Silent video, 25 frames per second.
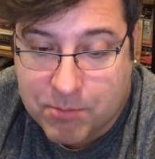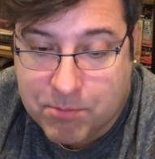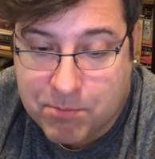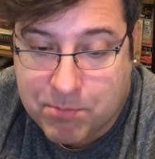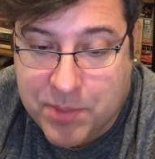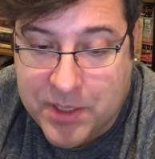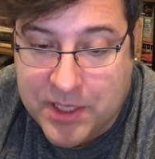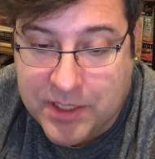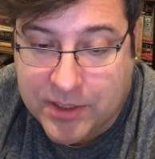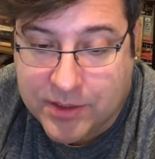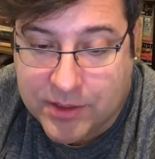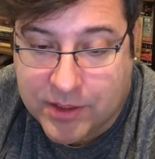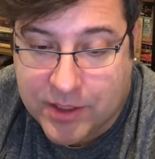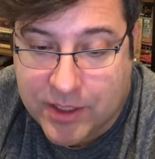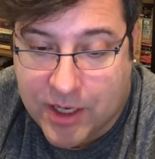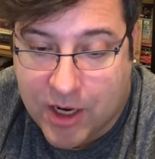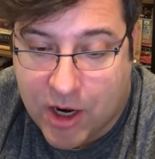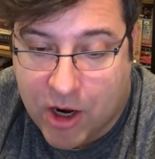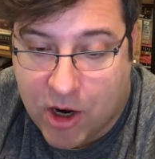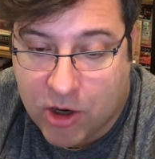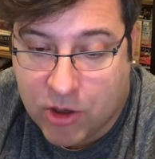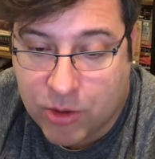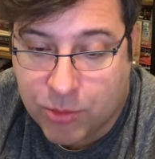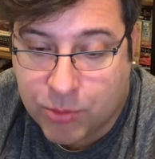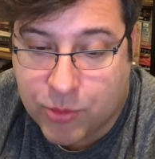beastly
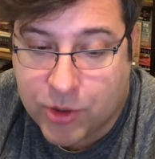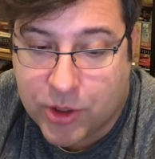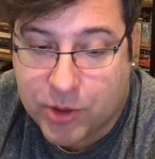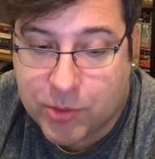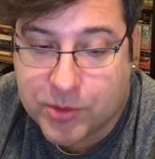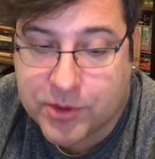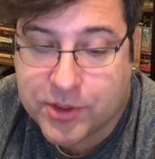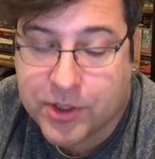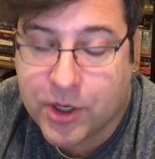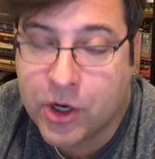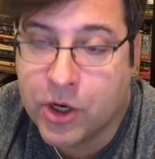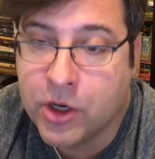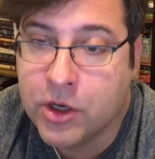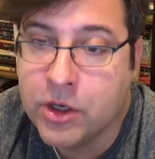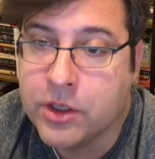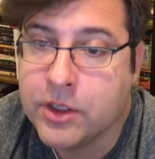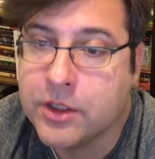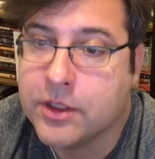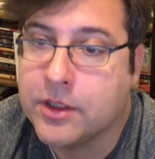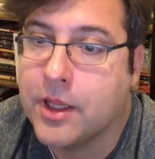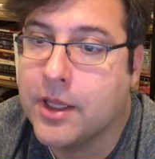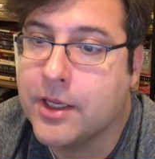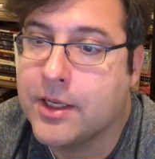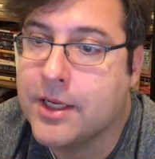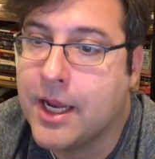arm ring was
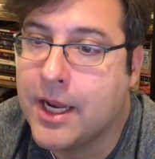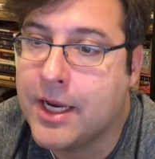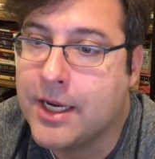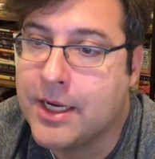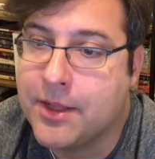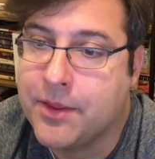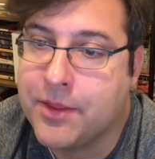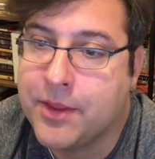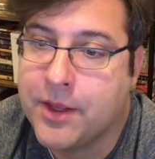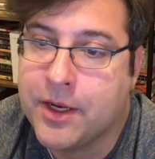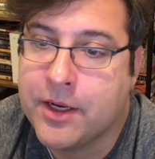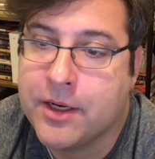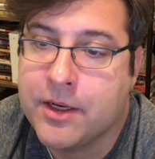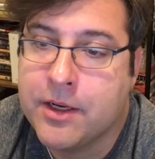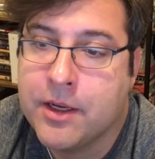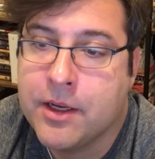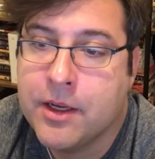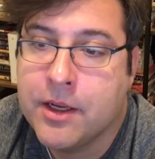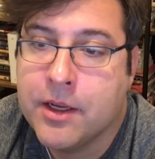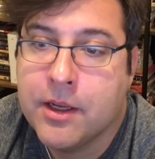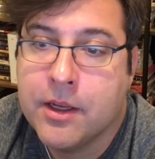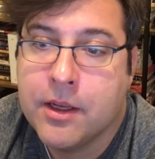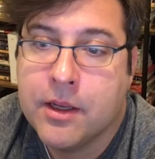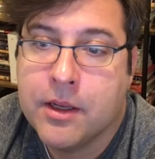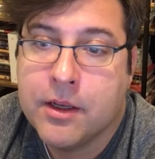hurting like anything.
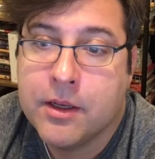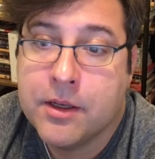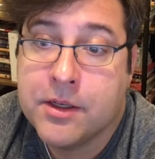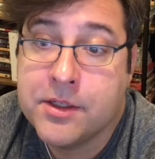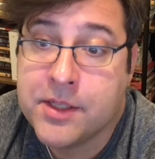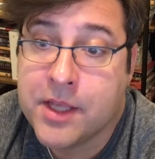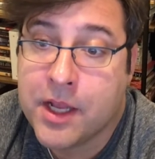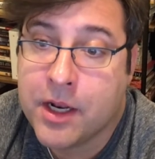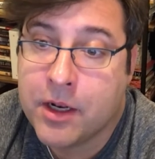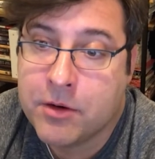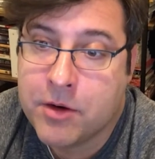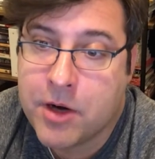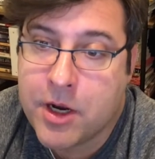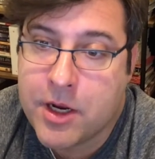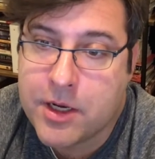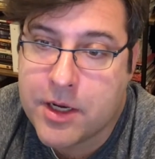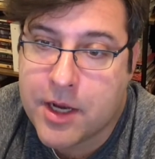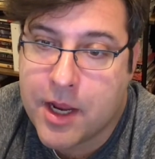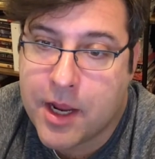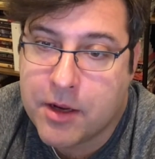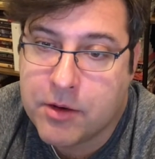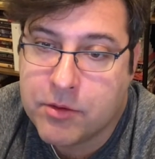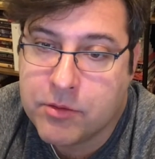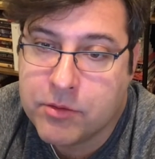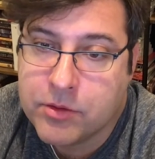Is that all right
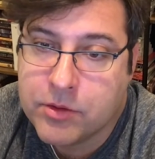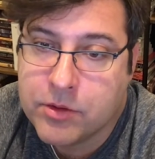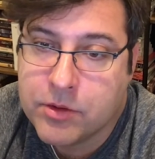now?"